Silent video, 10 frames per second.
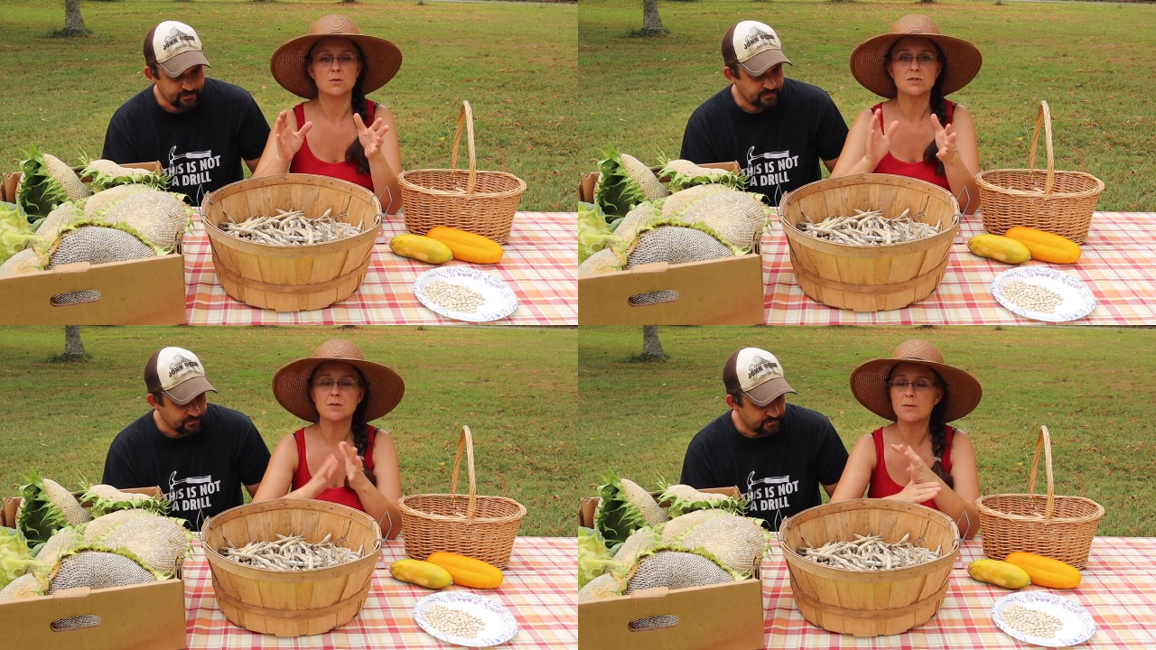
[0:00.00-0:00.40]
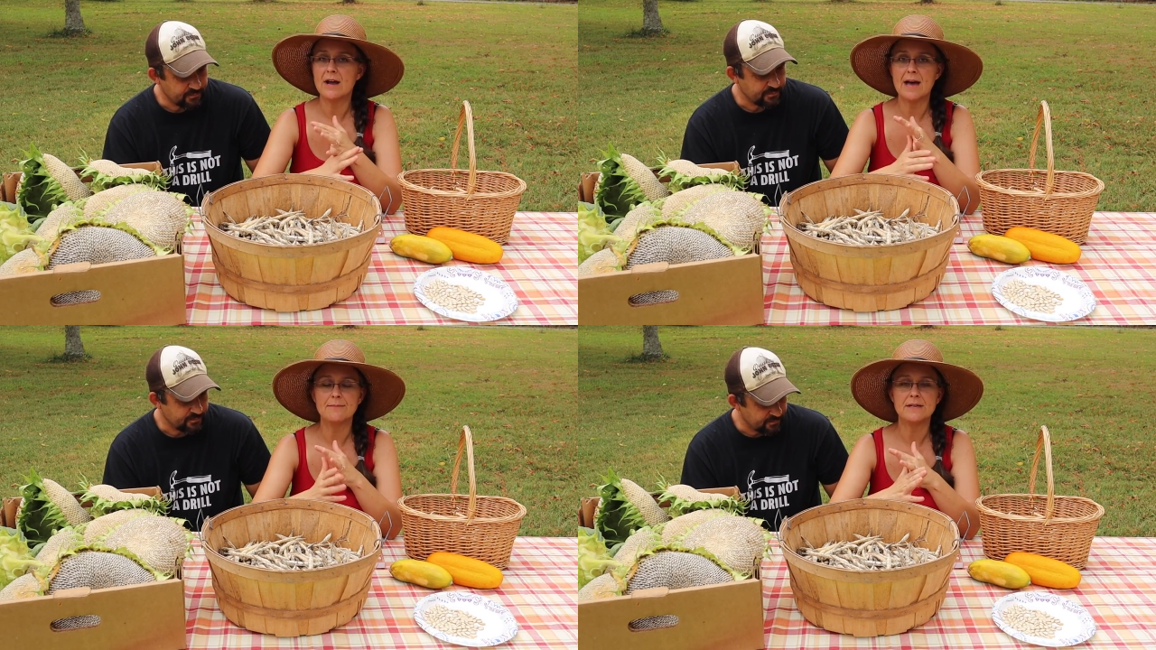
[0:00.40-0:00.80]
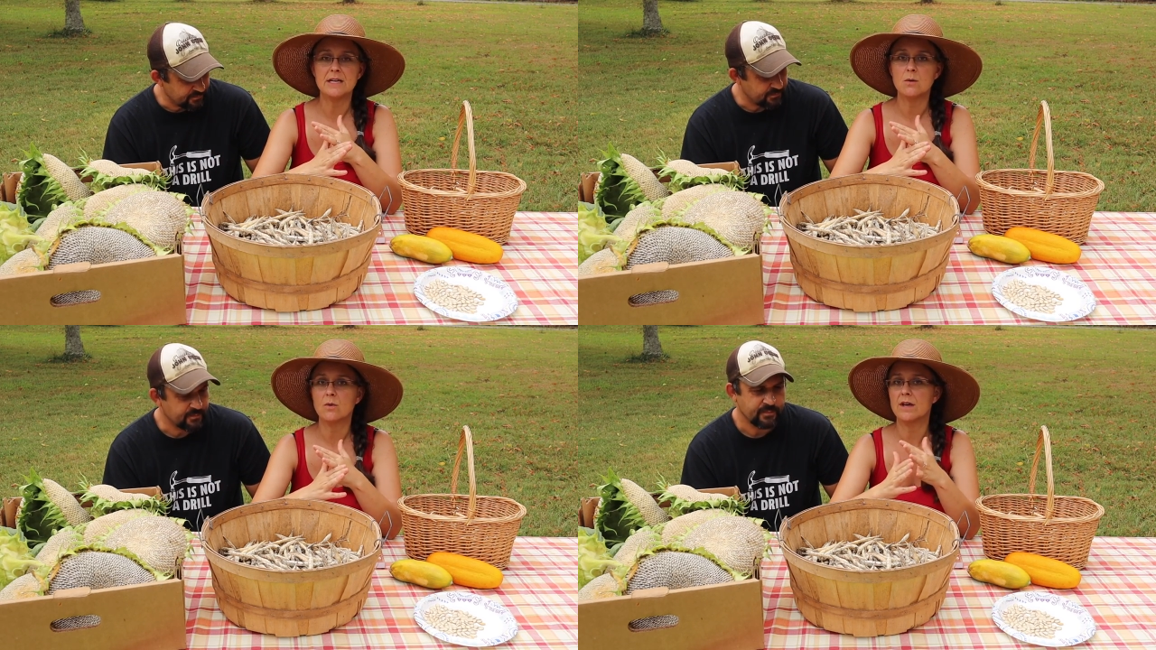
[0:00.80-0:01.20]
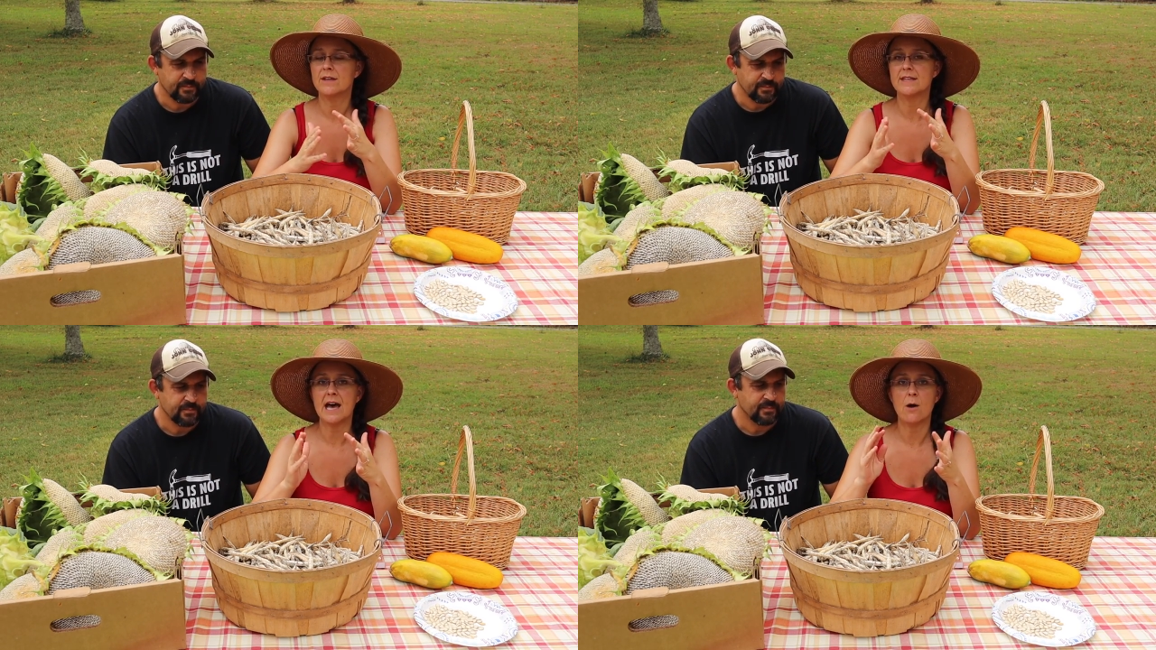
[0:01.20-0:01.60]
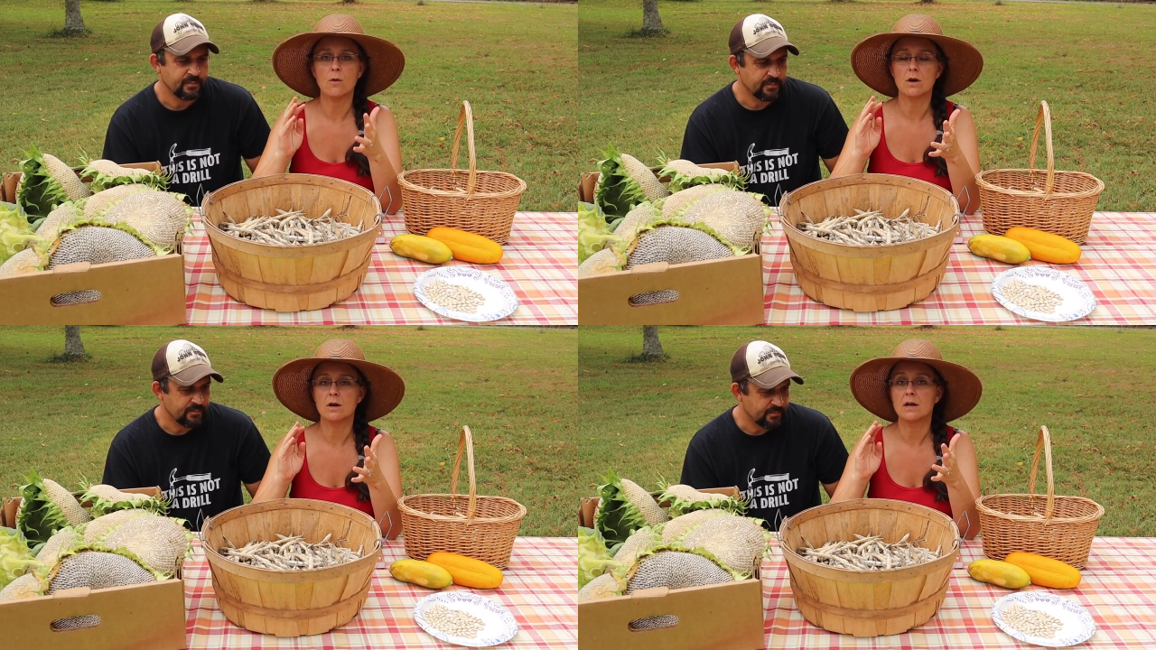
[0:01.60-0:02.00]
Speaker 1: We're super happy with
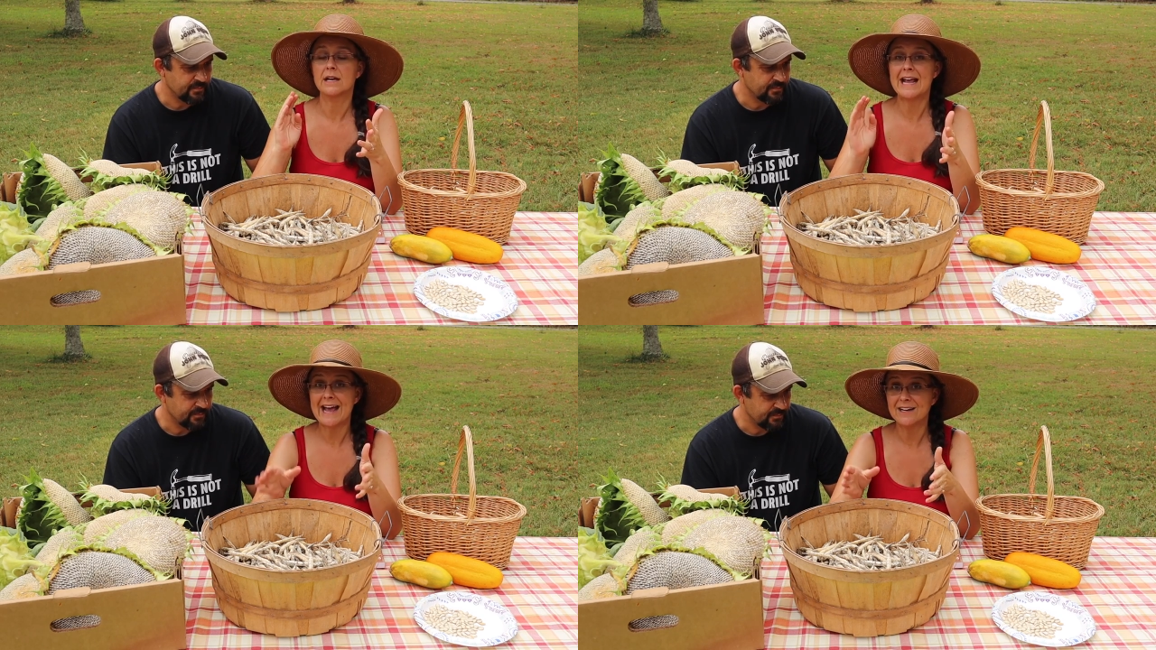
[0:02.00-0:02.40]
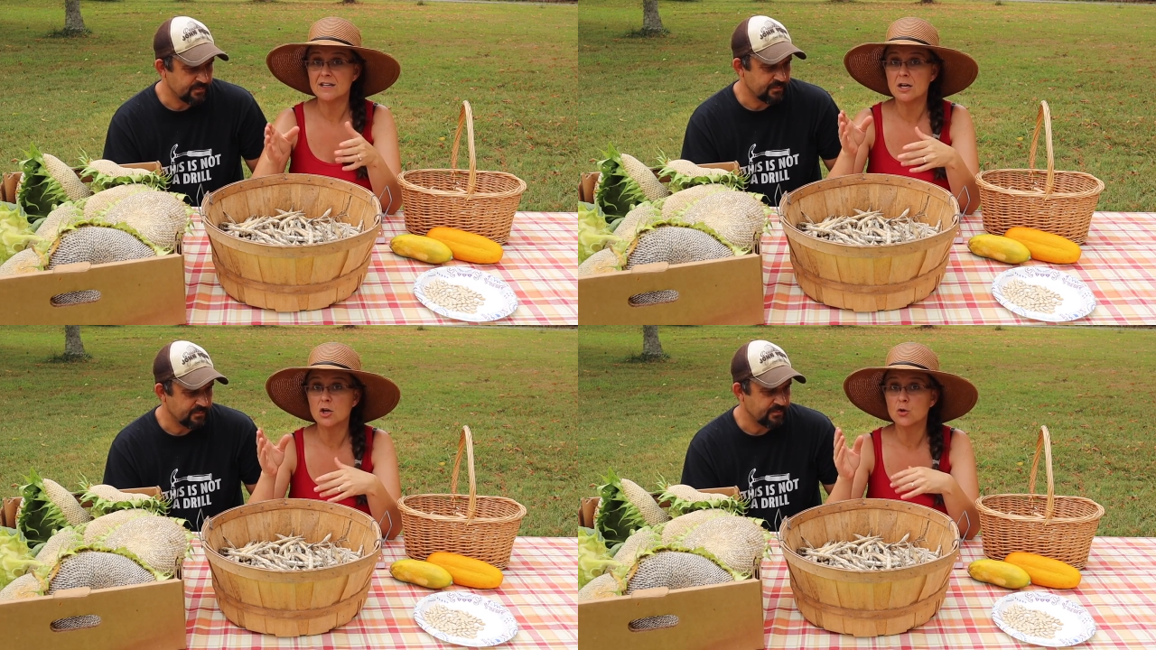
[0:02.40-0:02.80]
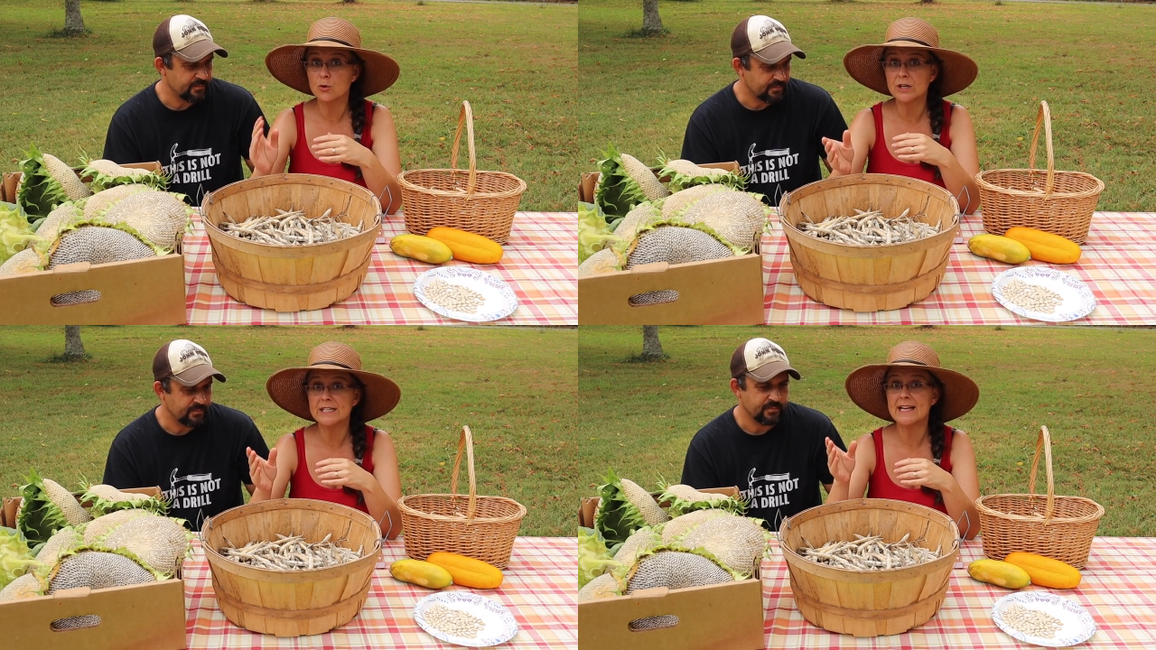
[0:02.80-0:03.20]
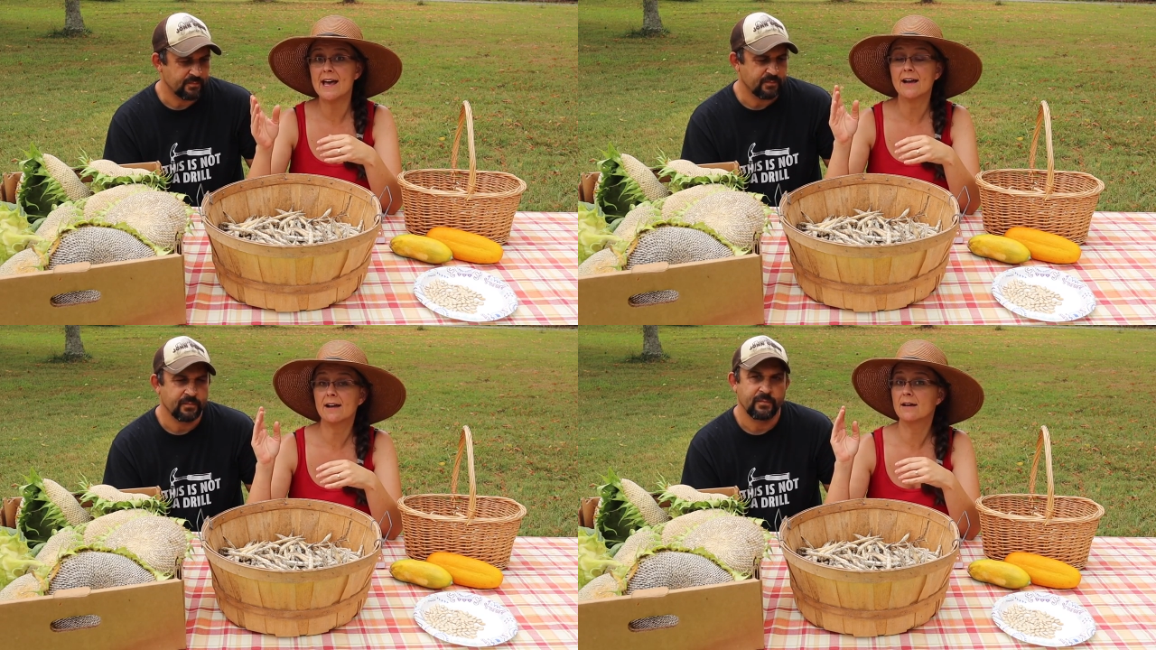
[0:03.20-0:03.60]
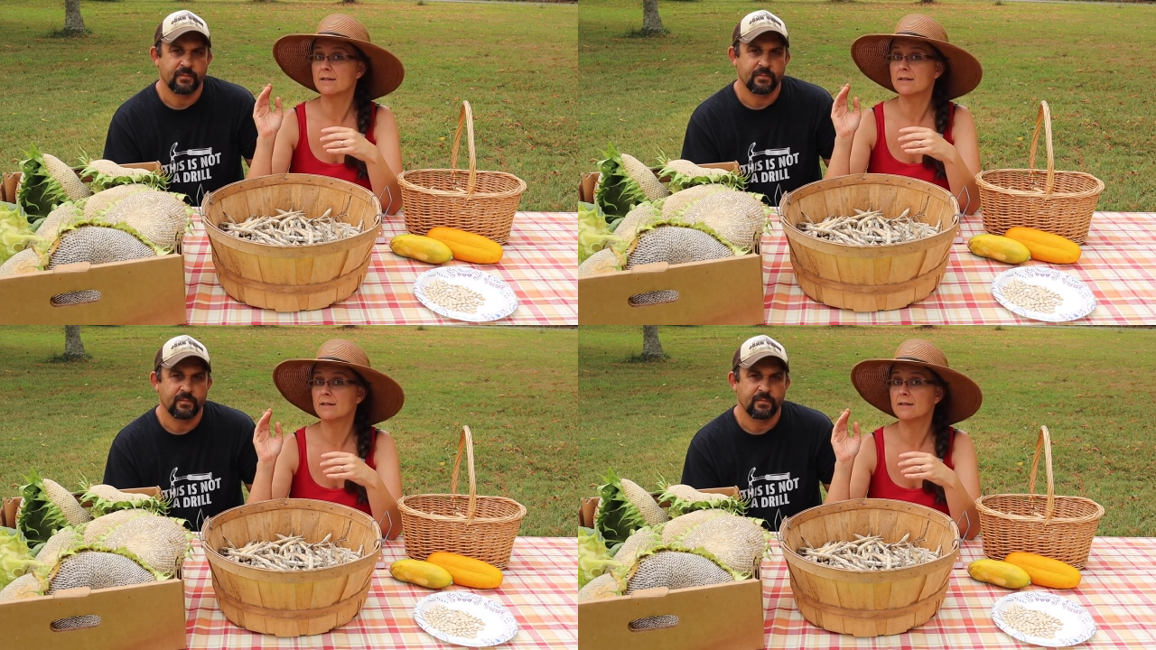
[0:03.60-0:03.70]
our Canada Crookneck